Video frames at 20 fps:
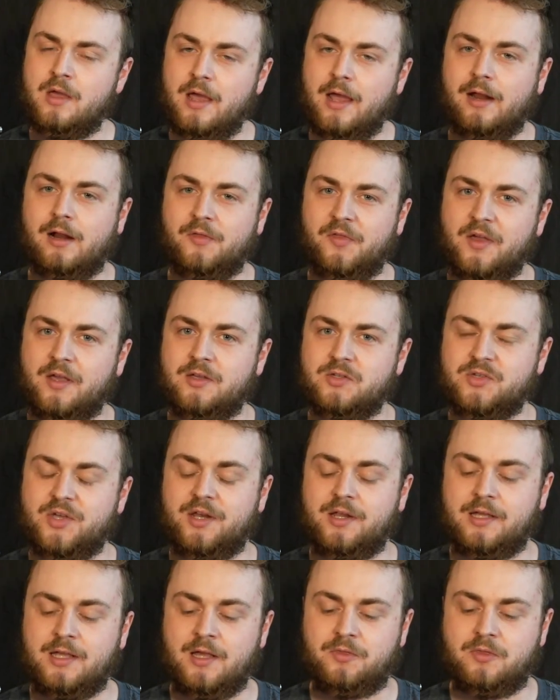and I think he's
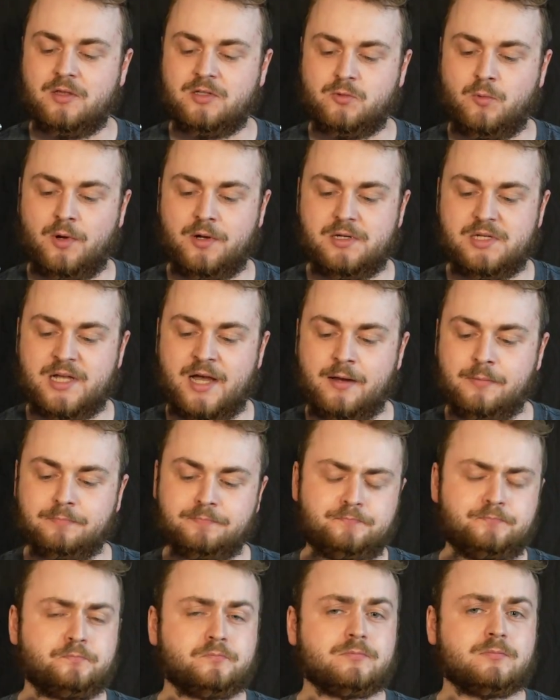going to get this one done.
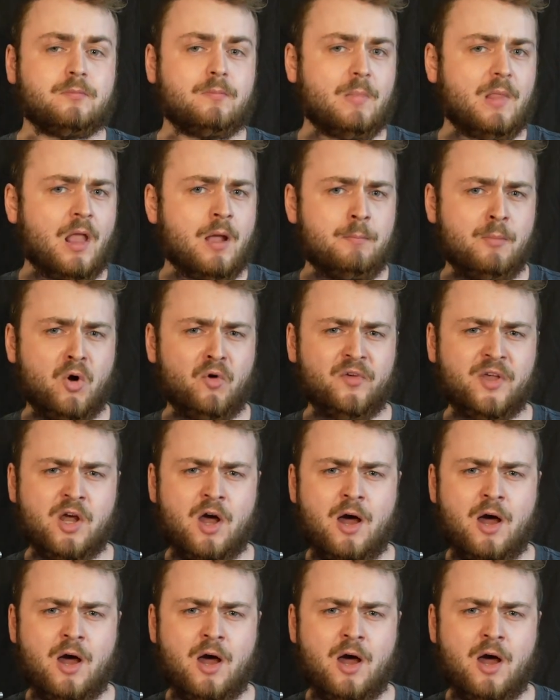Moving